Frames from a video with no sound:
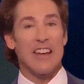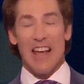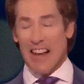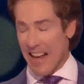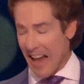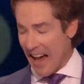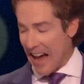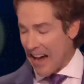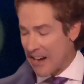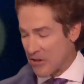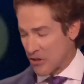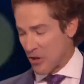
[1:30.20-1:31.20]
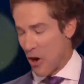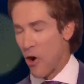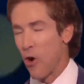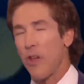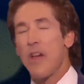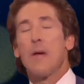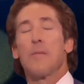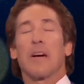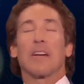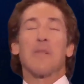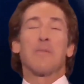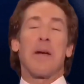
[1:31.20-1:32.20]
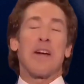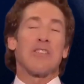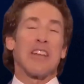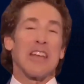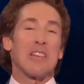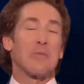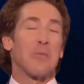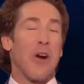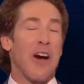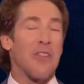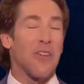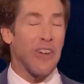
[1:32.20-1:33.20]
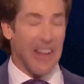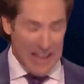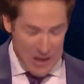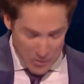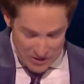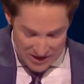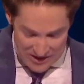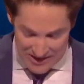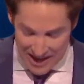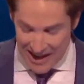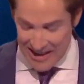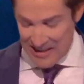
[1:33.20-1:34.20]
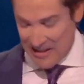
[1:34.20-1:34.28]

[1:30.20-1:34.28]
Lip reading: Remember that setbacks are not permanent. They are mere